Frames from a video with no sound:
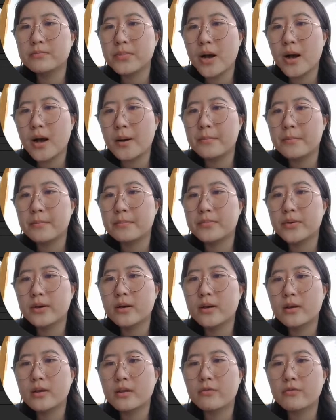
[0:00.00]
bump,
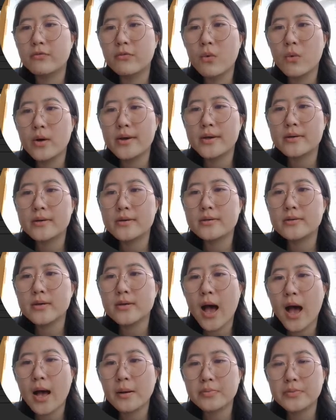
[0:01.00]
the fourth is
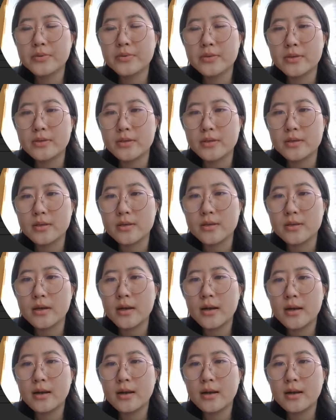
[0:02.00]
opacity.